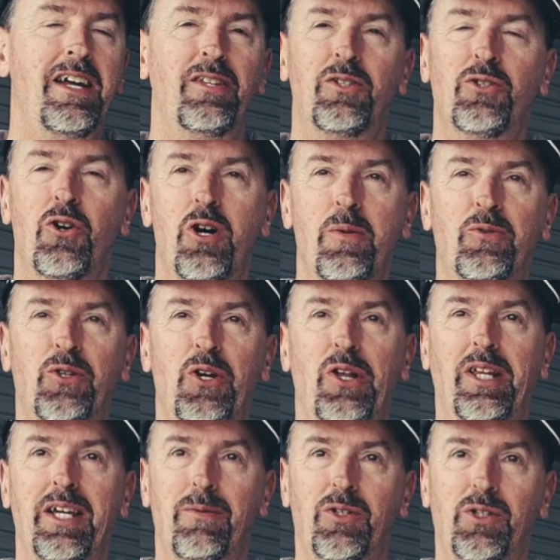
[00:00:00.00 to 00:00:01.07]
at the time
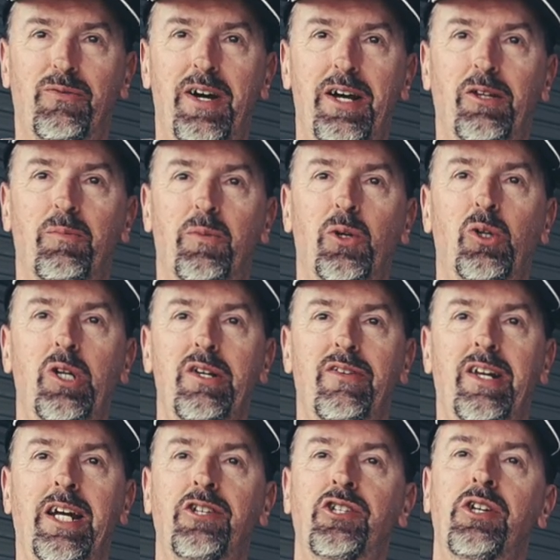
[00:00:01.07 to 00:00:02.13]
certainly it was availability of
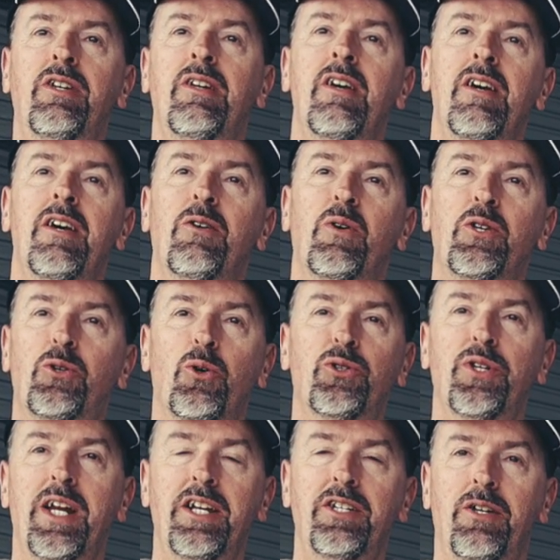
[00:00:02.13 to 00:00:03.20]
an engine. We sourced
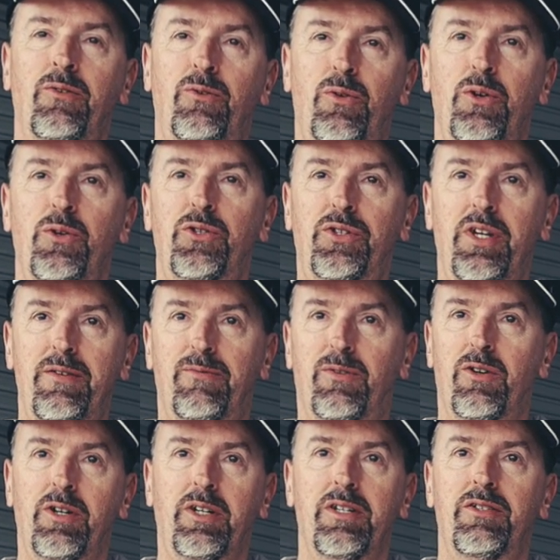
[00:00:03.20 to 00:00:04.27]
an engine through Steve
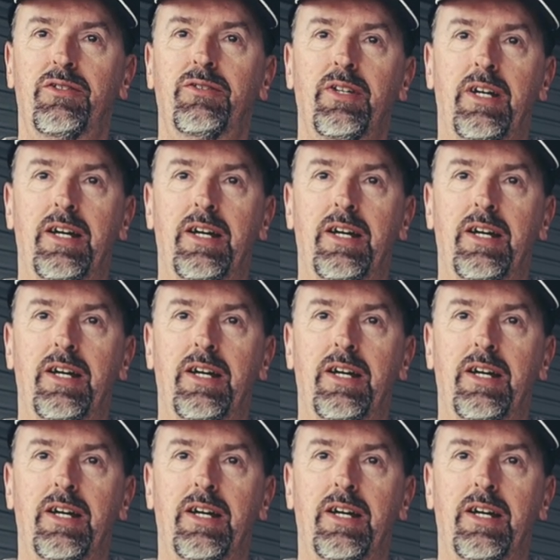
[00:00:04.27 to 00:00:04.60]
Vigers